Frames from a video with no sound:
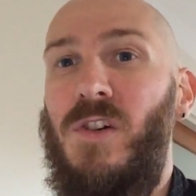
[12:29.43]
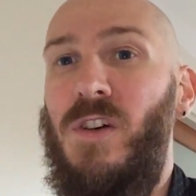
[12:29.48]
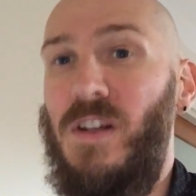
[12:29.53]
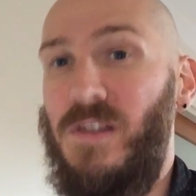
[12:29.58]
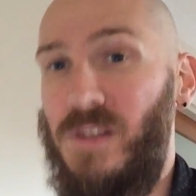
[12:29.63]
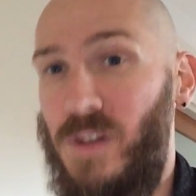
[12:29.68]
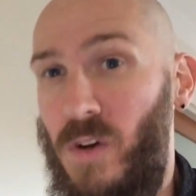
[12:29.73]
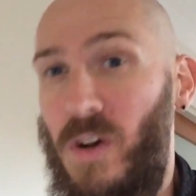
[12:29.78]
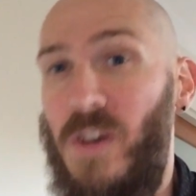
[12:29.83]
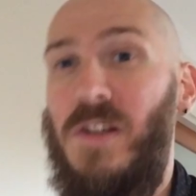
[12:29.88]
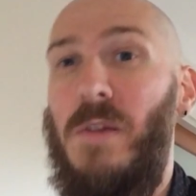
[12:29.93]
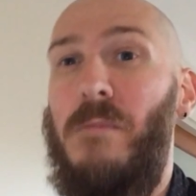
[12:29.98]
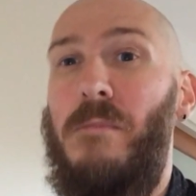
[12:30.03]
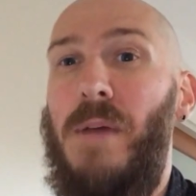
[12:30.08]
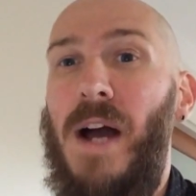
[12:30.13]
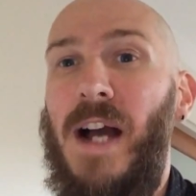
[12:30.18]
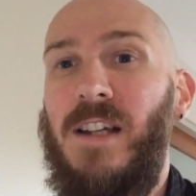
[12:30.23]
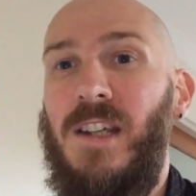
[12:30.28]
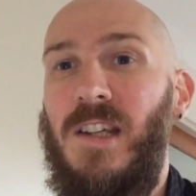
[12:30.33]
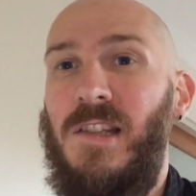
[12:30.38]
And as long as you
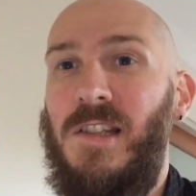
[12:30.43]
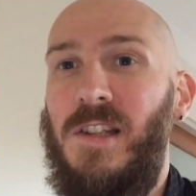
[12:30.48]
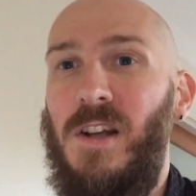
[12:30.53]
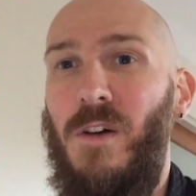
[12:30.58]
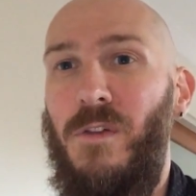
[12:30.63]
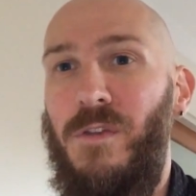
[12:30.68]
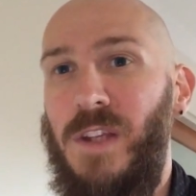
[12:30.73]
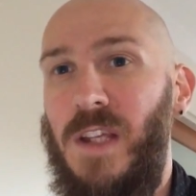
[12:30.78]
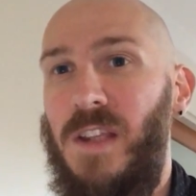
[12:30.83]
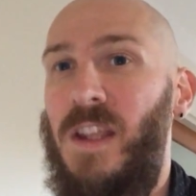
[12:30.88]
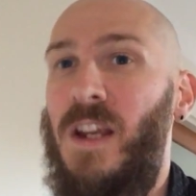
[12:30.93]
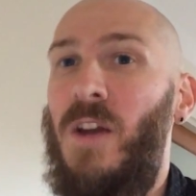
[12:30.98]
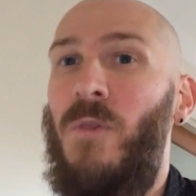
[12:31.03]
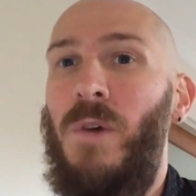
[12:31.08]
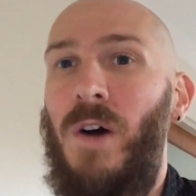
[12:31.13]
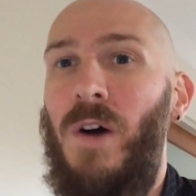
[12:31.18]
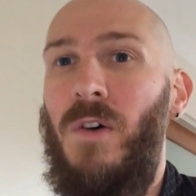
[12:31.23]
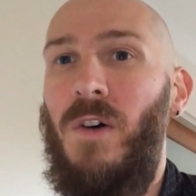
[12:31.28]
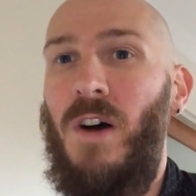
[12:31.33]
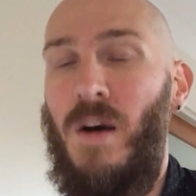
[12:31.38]
back yourself and you think,
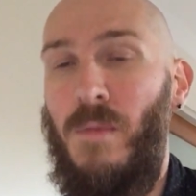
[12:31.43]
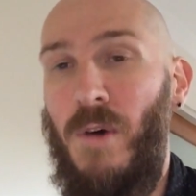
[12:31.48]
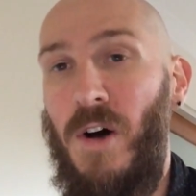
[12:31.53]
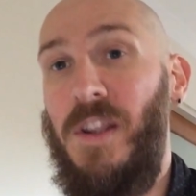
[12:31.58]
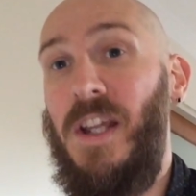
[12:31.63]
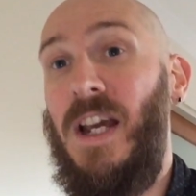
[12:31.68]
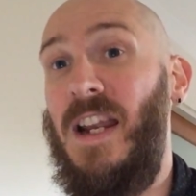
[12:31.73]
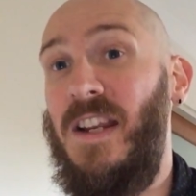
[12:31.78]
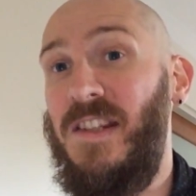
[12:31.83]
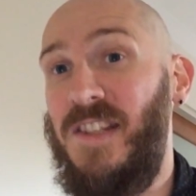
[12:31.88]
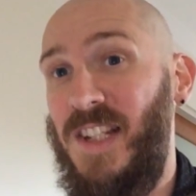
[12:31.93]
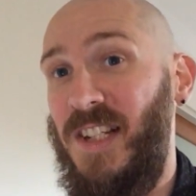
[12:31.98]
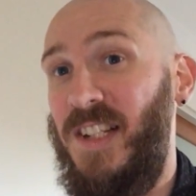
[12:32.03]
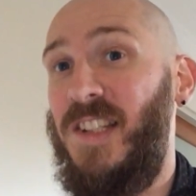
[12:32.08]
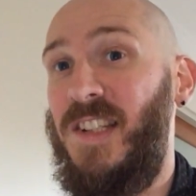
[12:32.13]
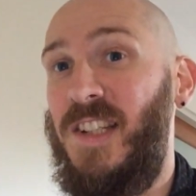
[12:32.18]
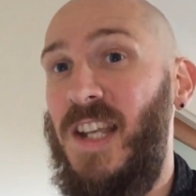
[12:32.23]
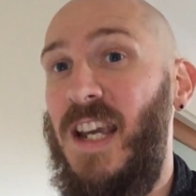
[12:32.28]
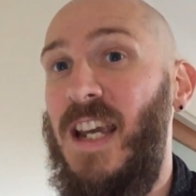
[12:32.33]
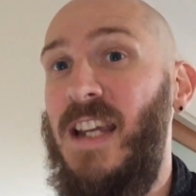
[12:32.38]
well, I'm either going to
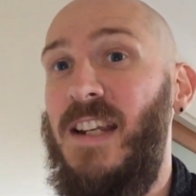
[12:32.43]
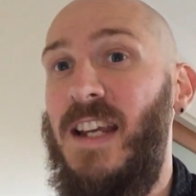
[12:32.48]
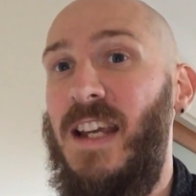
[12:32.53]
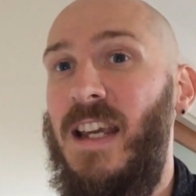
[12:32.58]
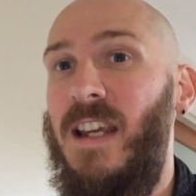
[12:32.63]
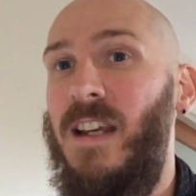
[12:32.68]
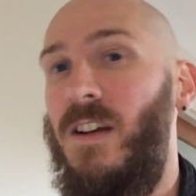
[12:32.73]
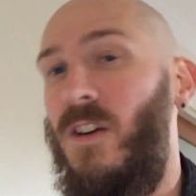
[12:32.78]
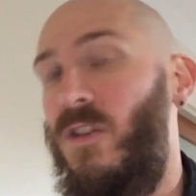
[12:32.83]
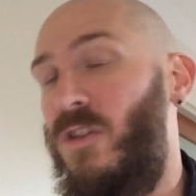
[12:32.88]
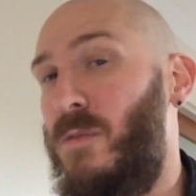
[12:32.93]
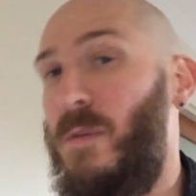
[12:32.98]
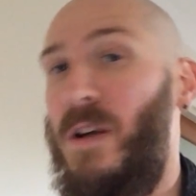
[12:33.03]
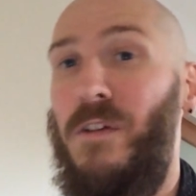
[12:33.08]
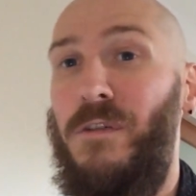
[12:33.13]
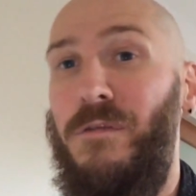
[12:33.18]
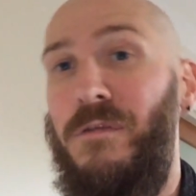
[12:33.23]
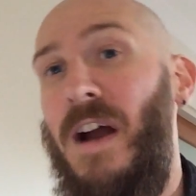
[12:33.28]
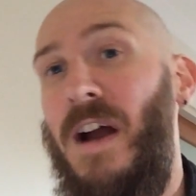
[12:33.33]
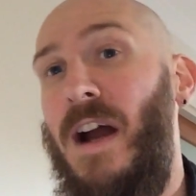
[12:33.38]
succeed here or I'm going
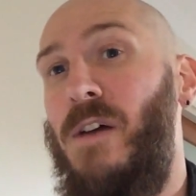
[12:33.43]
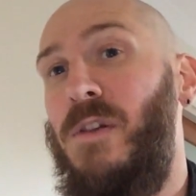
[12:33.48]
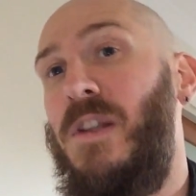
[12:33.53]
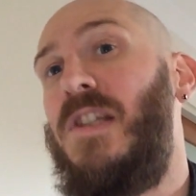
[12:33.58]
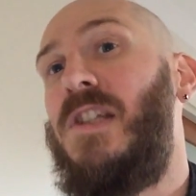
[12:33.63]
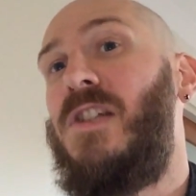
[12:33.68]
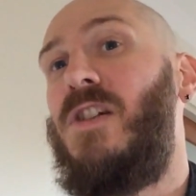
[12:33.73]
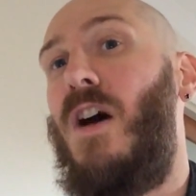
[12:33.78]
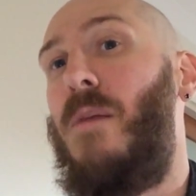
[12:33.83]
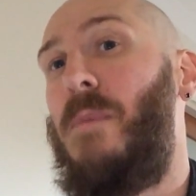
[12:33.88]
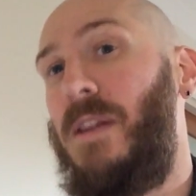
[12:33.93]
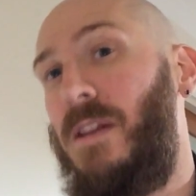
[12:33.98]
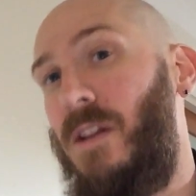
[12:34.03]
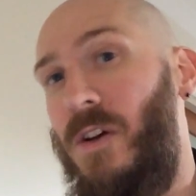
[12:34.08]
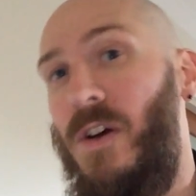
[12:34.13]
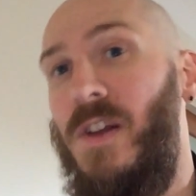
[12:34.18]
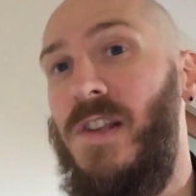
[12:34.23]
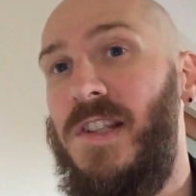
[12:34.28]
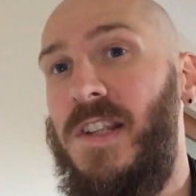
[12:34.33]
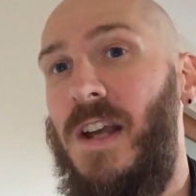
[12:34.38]
to fail this time and
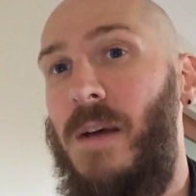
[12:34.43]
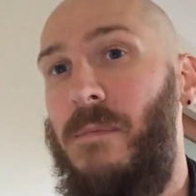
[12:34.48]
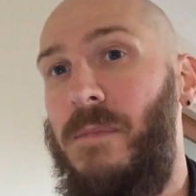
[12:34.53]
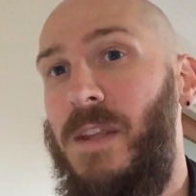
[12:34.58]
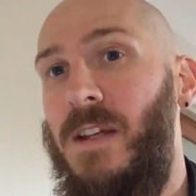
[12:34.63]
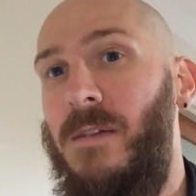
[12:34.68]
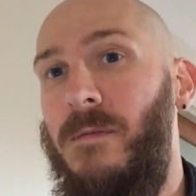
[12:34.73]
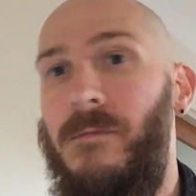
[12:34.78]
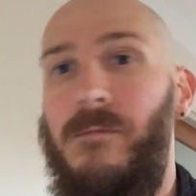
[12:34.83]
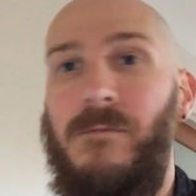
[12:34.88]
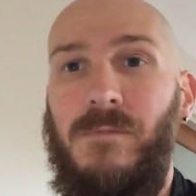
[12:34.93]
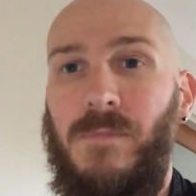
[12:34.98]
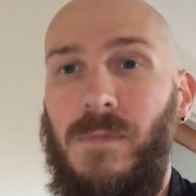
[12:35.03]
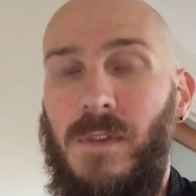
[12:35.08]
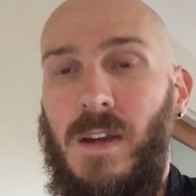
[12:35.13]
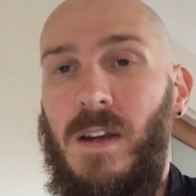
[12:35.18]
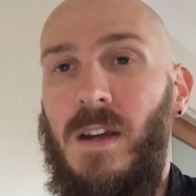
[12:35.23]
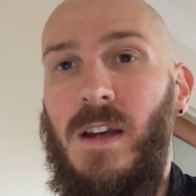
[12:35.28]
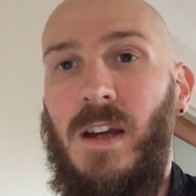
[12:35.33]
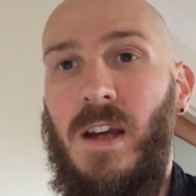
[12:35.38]
learn something,
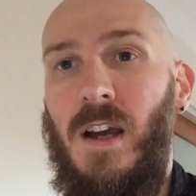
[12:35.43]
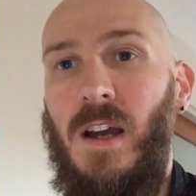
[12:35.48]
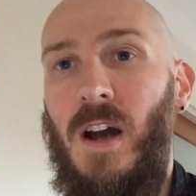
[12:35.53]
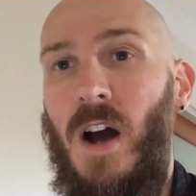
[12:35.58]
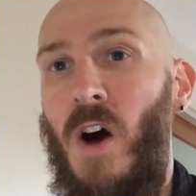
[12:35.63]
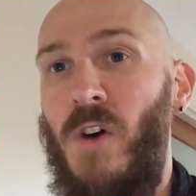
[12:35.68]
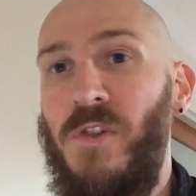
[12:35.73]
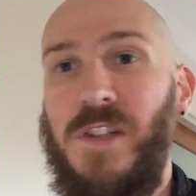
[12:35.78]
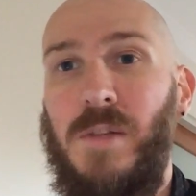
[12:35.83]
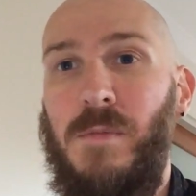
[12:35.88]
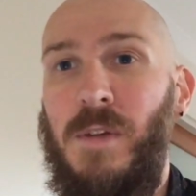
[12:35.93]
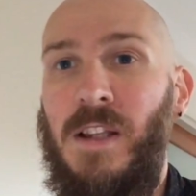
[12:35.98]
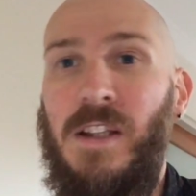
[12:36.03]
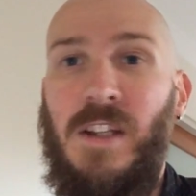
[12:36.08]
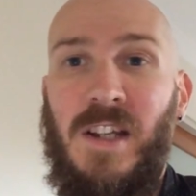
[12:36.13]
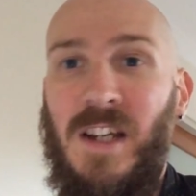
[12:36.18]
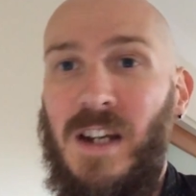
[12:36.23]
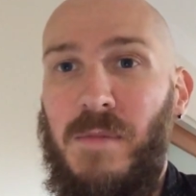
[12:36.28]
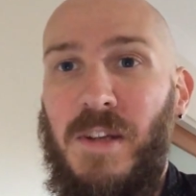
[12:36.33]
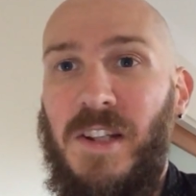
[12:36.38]
ultimately
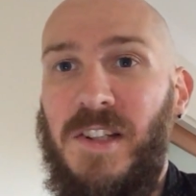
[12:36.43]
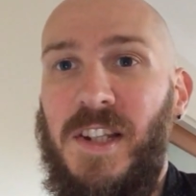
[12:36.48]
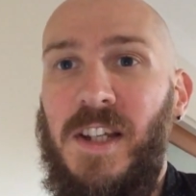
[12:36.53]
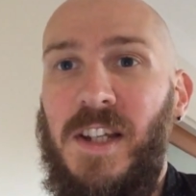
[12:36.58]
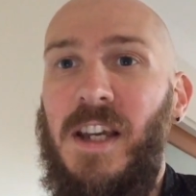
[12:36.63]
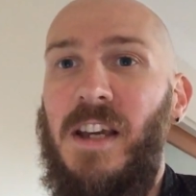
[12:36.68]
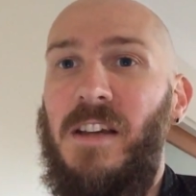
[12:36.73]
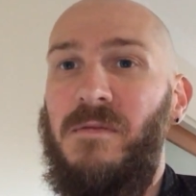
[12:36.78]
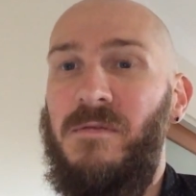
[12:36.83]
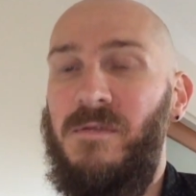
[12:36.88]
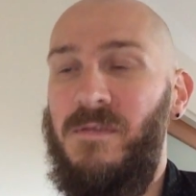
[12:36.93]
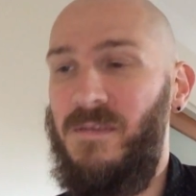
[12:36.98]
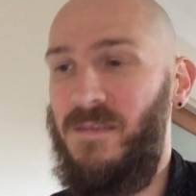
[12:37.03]
you're going to be singing.